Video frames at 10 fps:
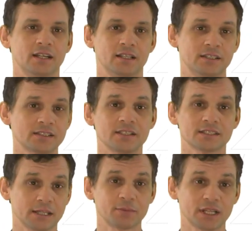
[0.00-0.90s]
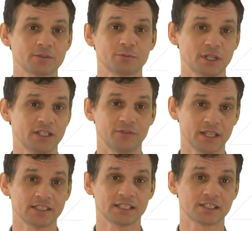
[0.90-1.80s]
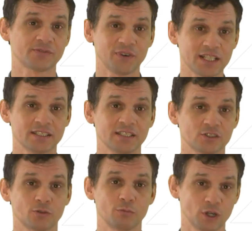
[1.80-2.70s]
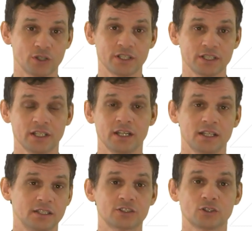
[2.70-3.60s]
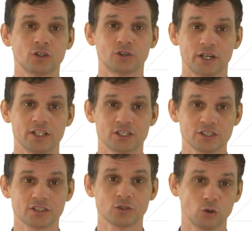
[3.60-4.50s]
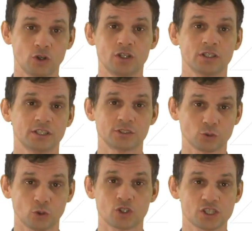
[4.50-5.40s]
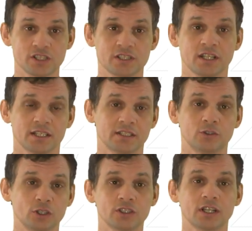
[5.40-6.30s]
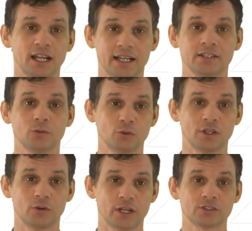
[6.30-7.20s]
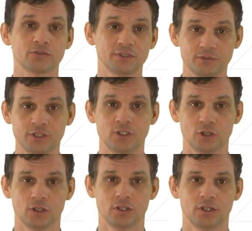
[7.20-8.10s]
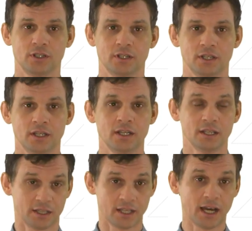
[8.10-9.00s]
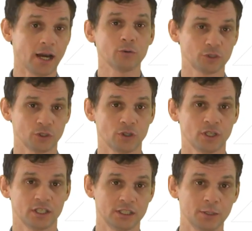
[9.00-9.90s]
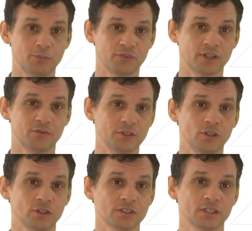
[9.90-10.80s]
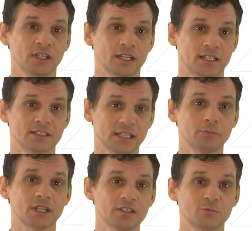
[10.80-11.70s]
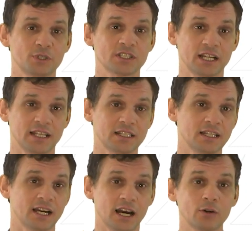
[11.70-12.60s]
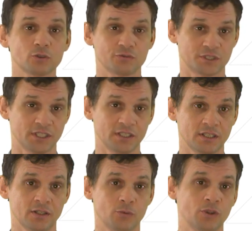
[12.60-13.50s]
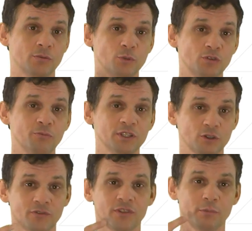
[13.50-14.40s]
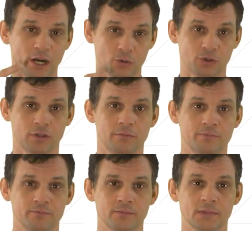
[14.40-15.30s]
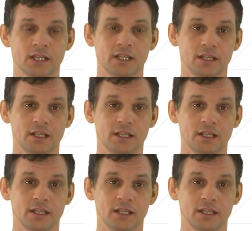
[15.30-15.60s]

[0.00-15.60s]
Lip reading: This can sometimes manifest as fuzziness or blurring, discolorations or distortions that don't align with the rest of the video. The audio in deepfake videos can sometimes be slightly out of sync with the movement of the mouth.